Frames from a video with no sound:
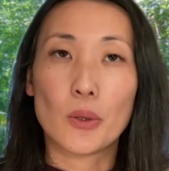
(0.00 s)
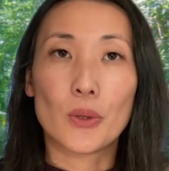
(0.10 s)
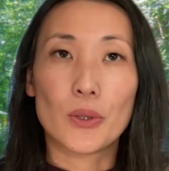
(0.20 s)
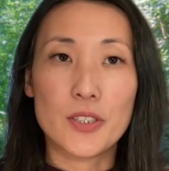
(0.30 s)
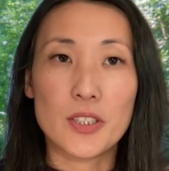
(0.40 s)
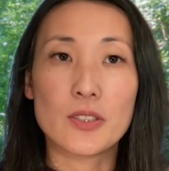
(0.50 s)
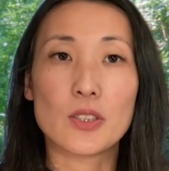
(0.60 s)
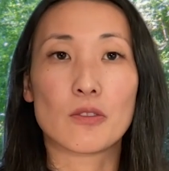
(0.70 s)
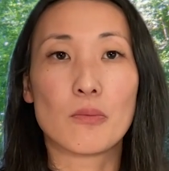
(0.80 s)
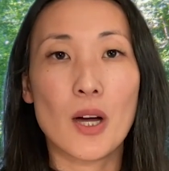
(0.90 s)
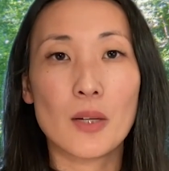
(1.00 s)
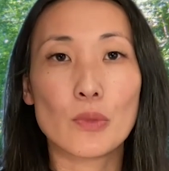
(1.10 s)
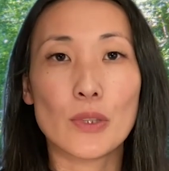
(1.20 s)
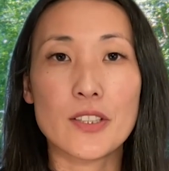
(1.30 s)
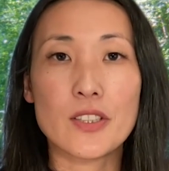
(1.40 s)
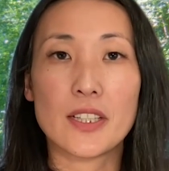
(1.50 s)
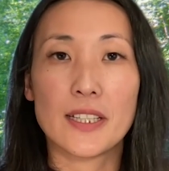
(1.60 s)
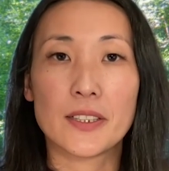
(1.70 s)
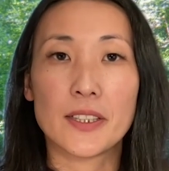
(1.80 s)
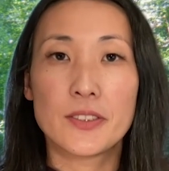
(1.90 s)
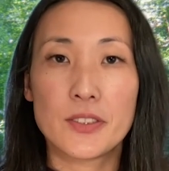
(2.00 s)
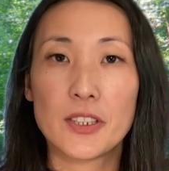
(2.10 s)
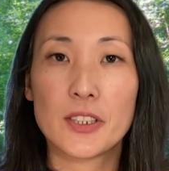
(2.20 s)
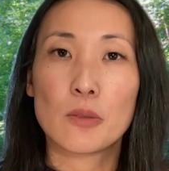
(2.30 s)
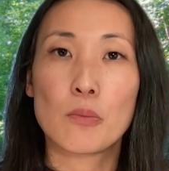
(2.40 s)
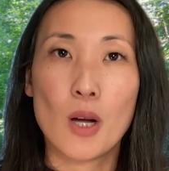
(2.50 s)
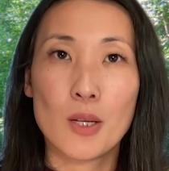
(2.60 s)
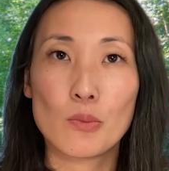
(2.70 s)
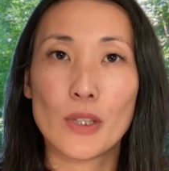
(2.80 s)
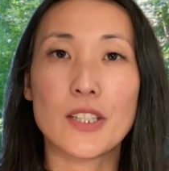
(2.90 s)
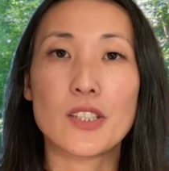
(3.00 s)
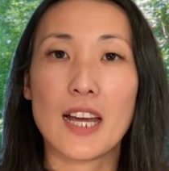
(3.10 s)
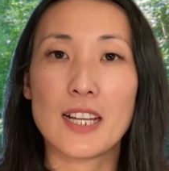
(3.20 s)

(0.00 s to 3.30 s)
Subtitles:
the origins of mom rage and consider mom rage